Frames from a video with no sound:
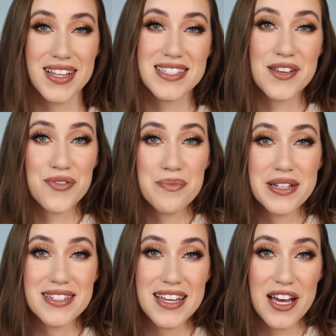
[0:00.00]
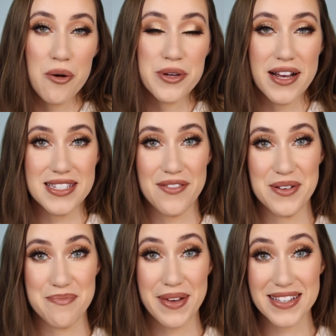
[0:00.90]
That's it from me today. I hope you guys have
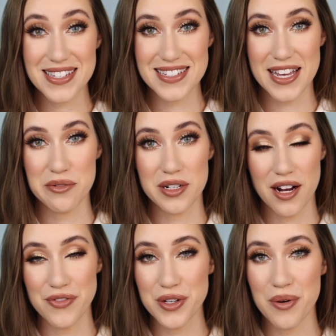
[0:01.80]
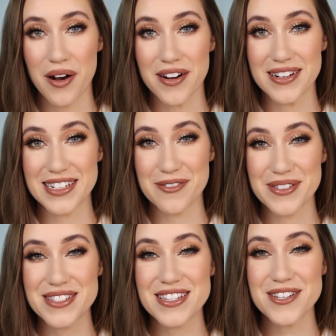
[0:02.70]
an amazing day wherever you are, and I
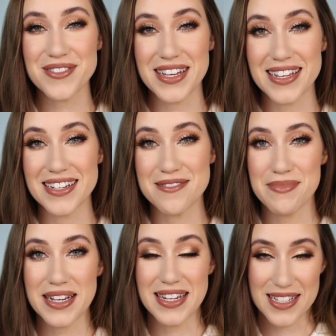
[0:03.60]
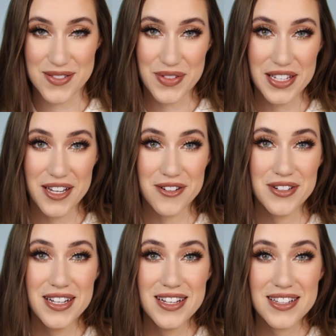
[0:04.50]
will see you in my next
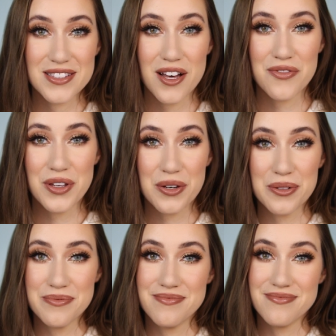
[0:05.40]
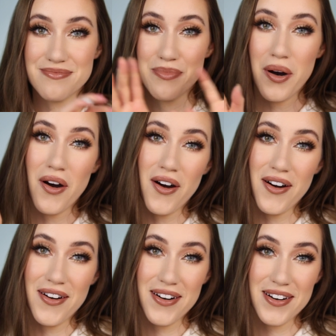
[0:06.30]
video. Love you.
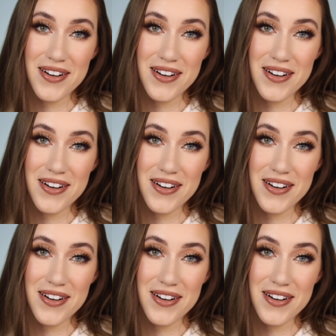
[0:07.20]
Bye!